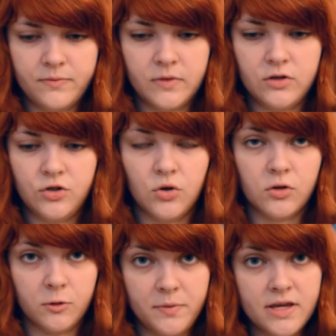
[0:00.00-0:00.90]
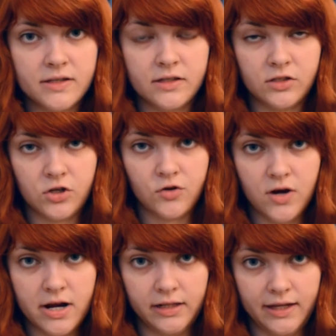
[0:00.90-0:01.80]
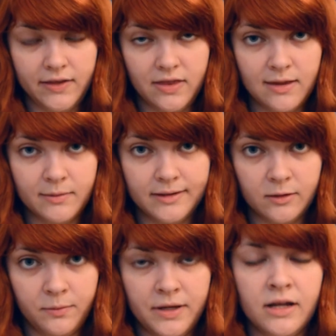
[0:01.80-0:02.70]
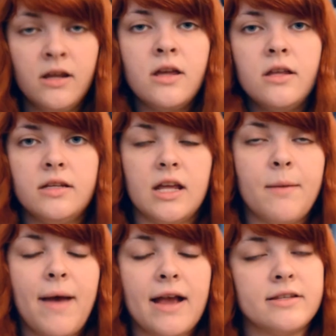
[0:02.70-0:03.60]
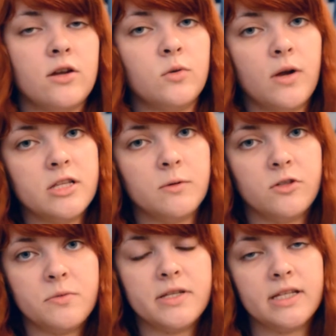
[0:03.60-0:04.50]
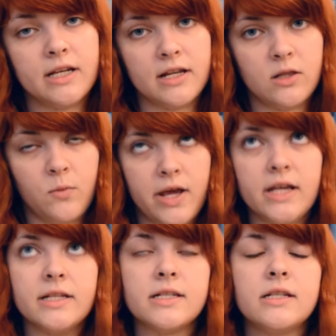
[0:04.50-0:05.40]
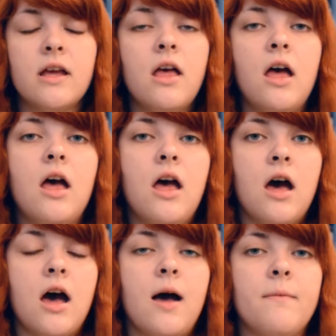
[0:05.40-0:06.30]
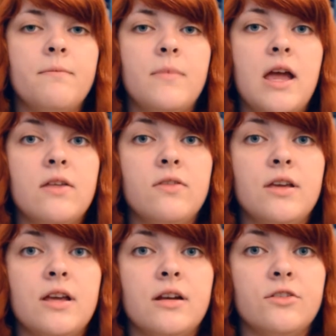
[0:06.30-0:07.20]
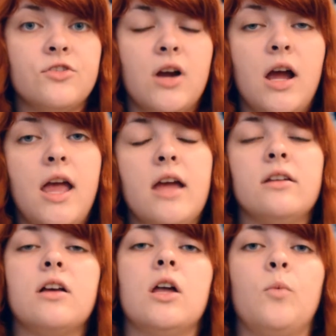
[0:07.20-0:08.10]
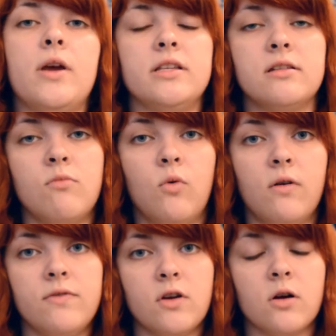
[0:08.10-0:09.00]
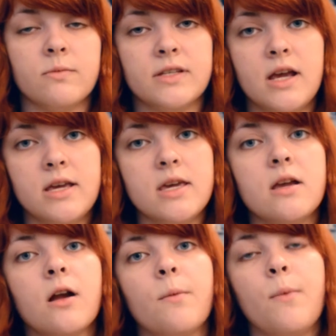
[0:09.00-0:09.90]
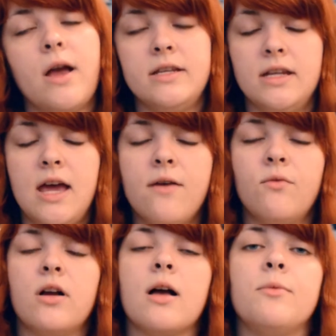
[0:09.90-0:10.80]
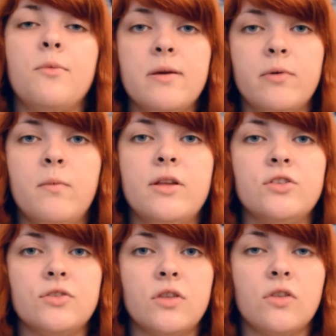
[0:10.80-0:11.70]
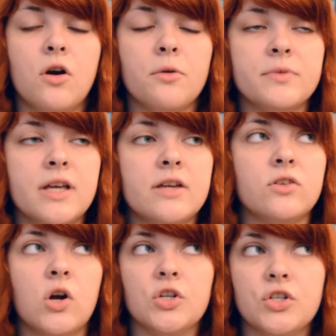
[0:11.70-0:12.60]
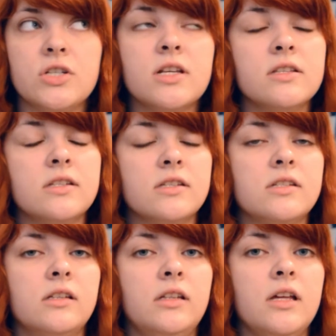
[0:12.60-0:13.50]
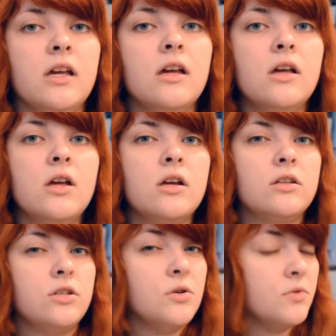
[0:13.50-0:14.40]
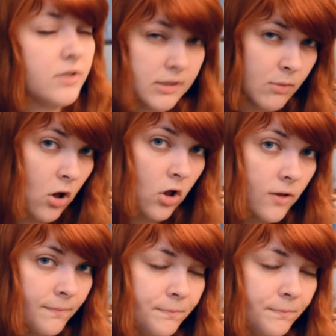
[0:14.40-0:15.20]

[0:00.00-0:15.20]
shoulder pieces to try and lengthen them a little bit to get it back down to where it's supposed to be sitting at the waist, and then try and cut away some more of the arm side here. I did have a couple people mention that the arm sides are just consistently too small,